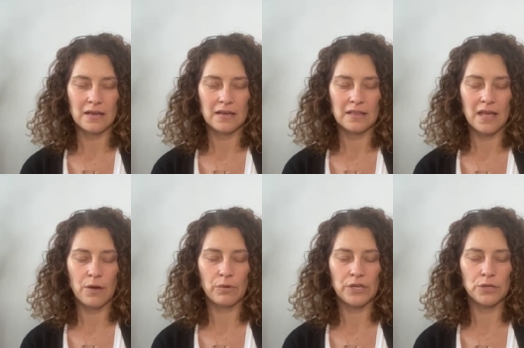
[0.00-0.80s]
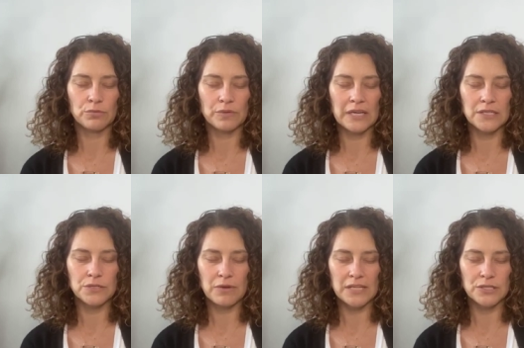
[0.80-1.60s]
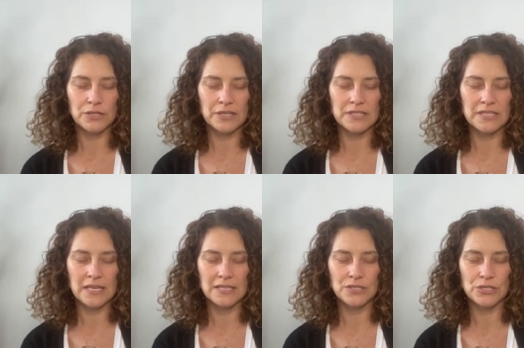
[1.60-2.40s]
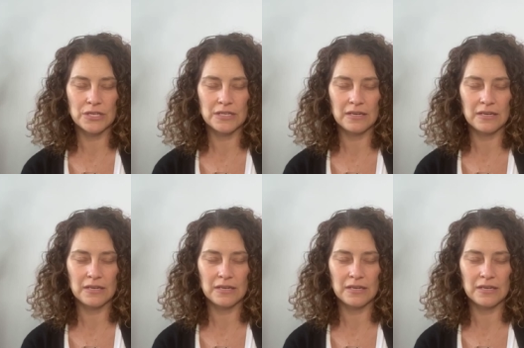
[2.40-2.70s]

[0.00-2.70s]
That when you redirect your attention,